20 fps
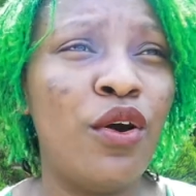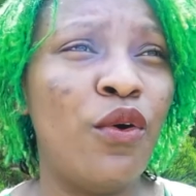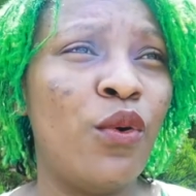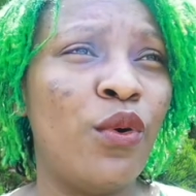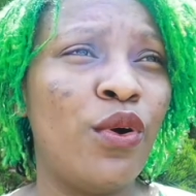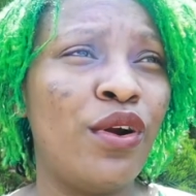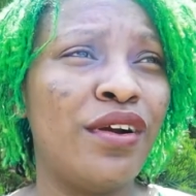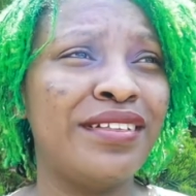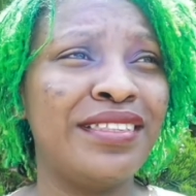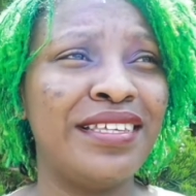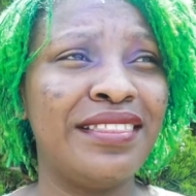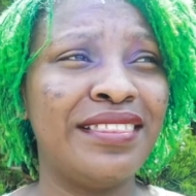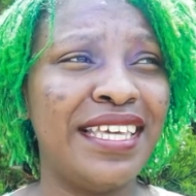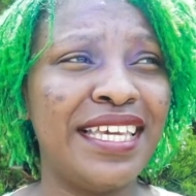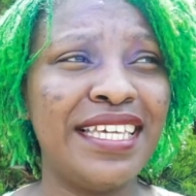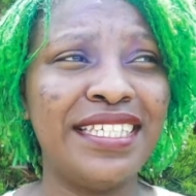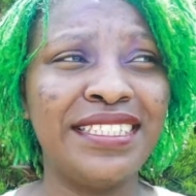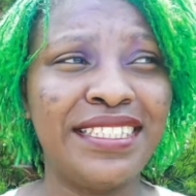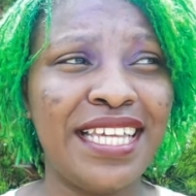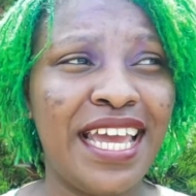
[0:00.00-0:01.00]
or the
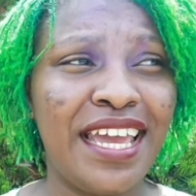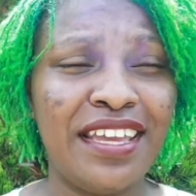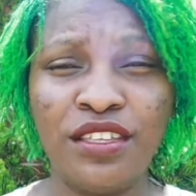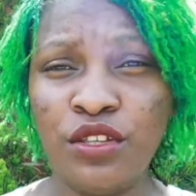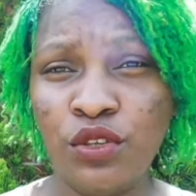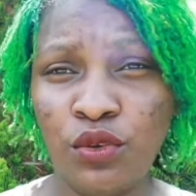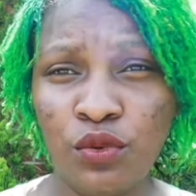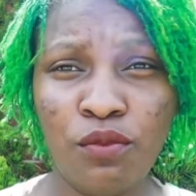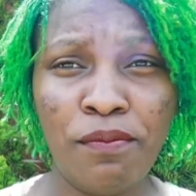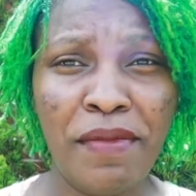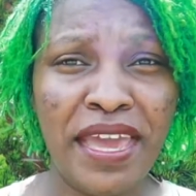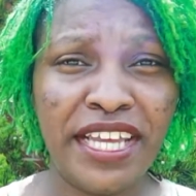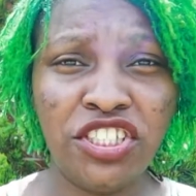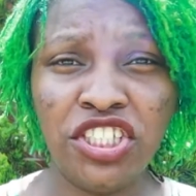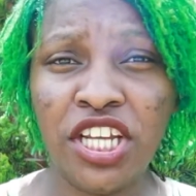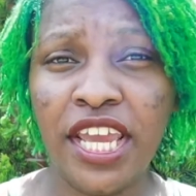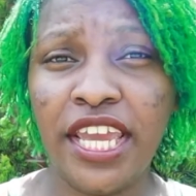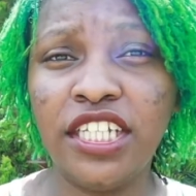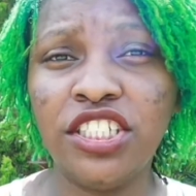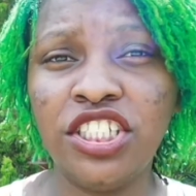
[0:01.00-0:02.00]
things that you may
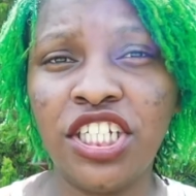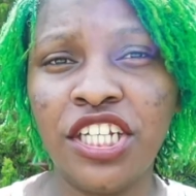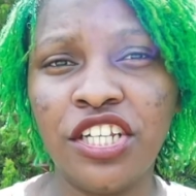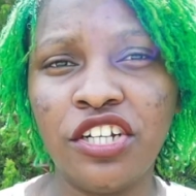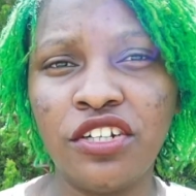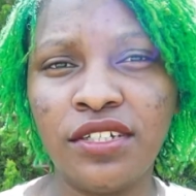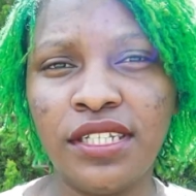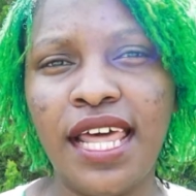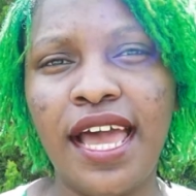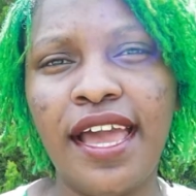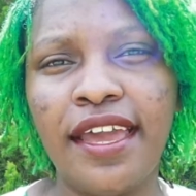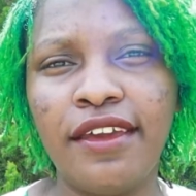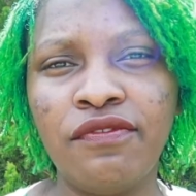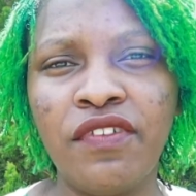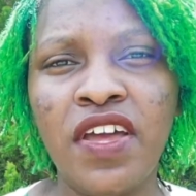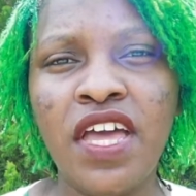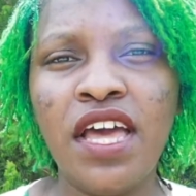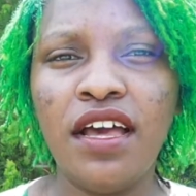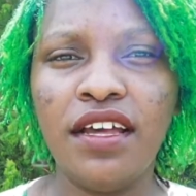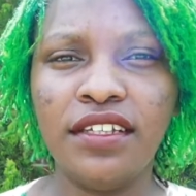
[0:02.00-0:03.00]
change in your life
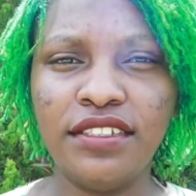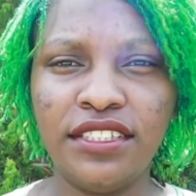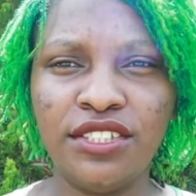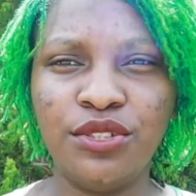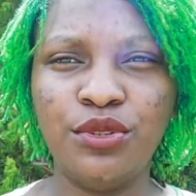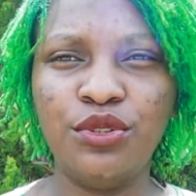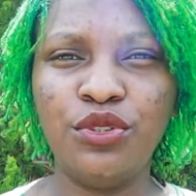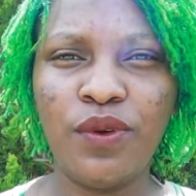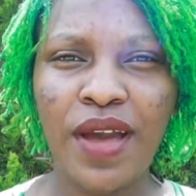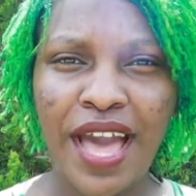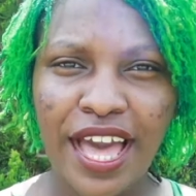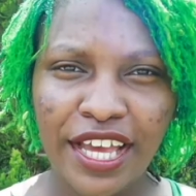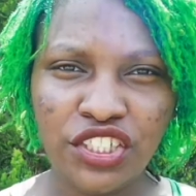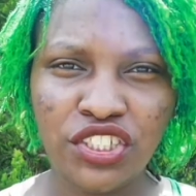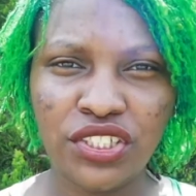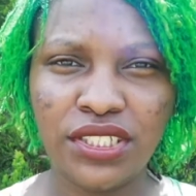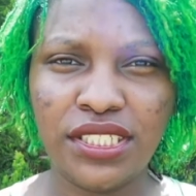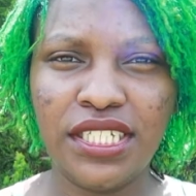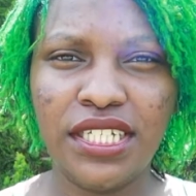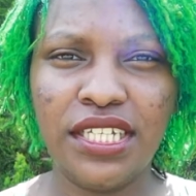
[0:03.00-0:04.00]
until you
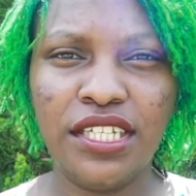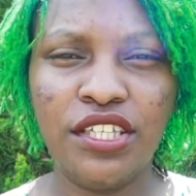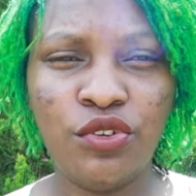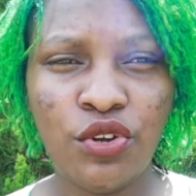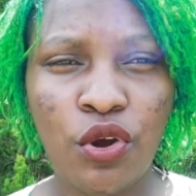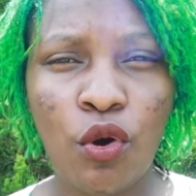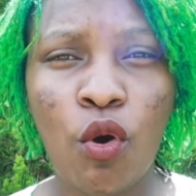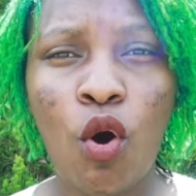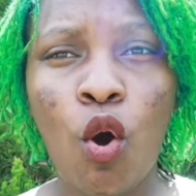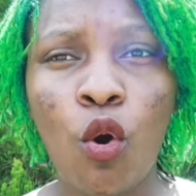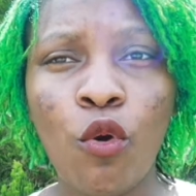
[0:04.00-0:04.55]
actually, you know,